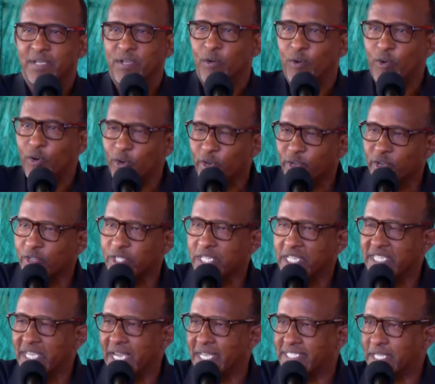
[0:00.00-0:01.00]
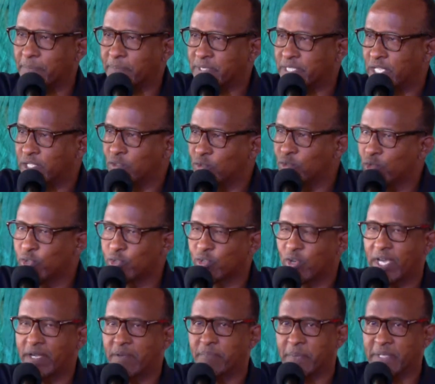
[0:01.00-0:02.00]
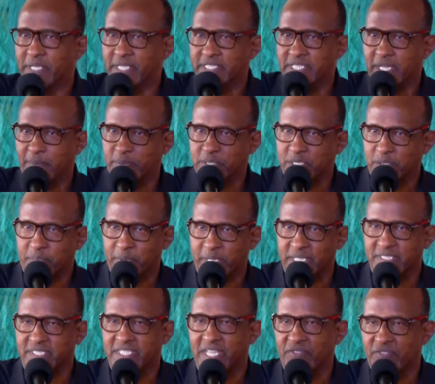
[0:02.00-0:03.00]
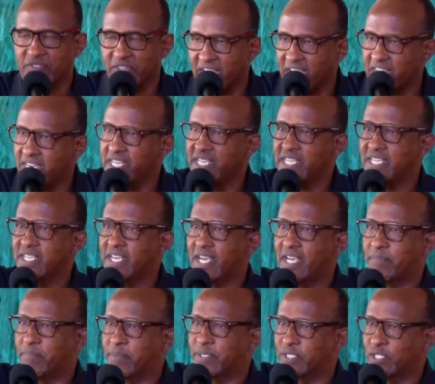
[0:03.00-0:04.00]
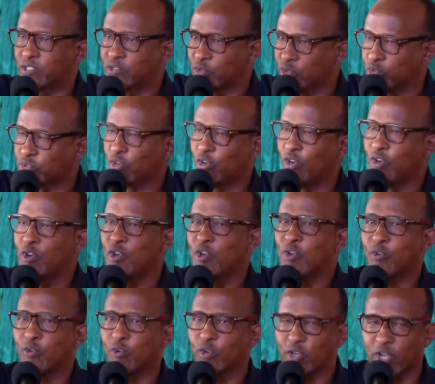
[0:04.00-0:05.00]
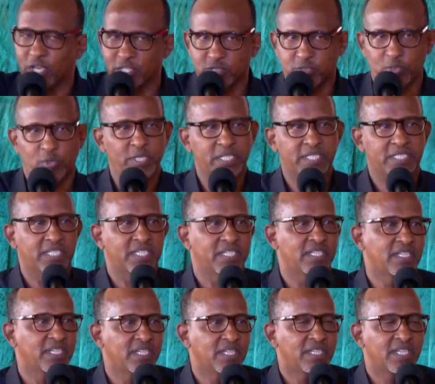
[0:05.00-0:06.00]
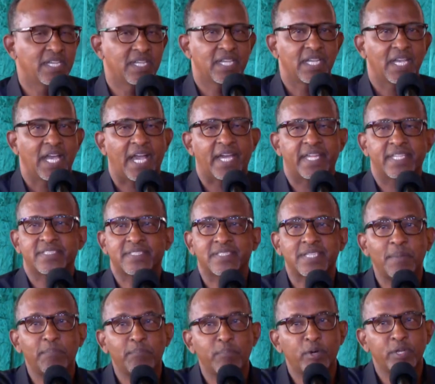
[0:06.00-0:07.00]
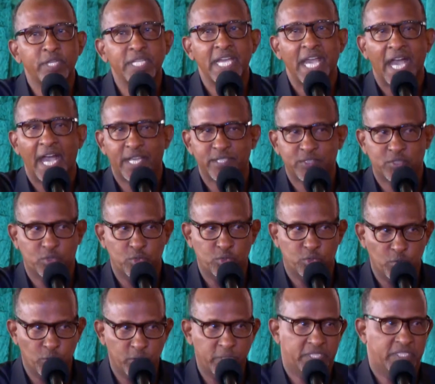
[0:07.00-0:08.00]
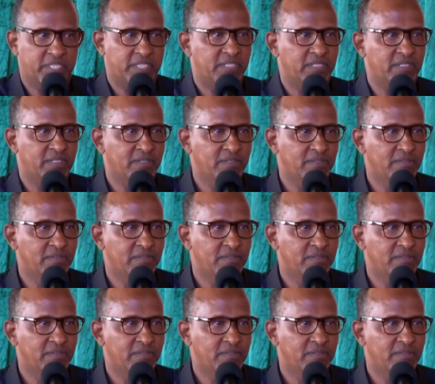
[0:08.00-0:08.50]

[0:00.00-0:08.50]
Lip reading: Uhuru Kenyatta, President Uhuru, and Deputy President then, President Ruto, could not do it. And somebody has to do it.